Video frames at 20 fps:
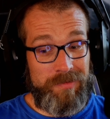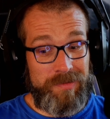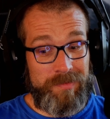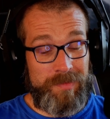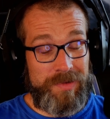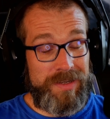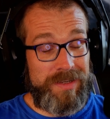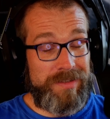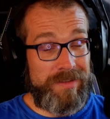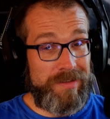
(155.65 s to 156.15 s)
with
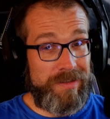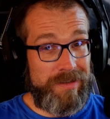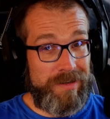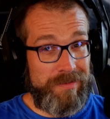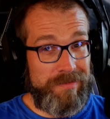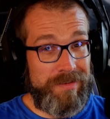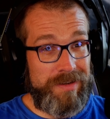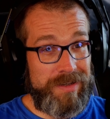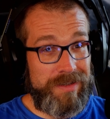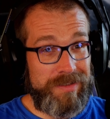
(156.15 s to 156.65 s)
me as I
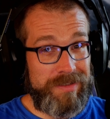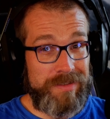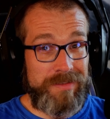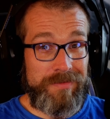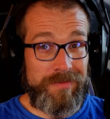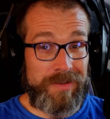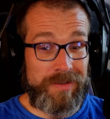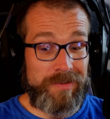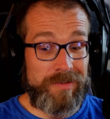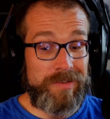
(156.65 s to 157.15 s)
go into
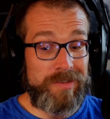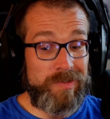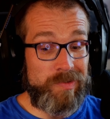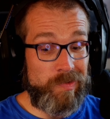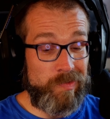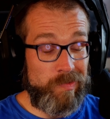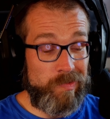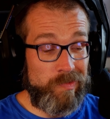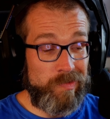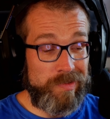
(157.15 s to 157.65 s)
the various
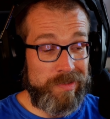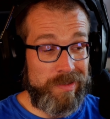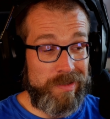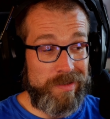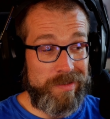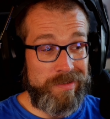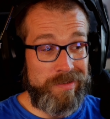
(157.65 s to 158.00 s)
tools that